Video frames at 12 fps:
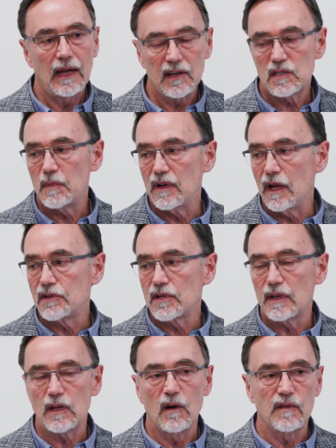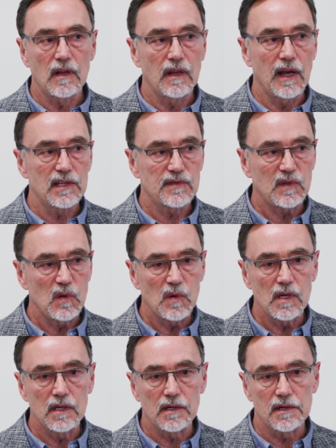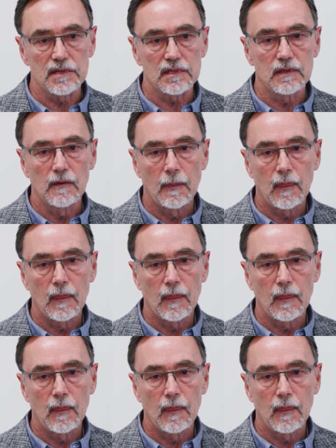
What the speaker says: exponentially over the last few years.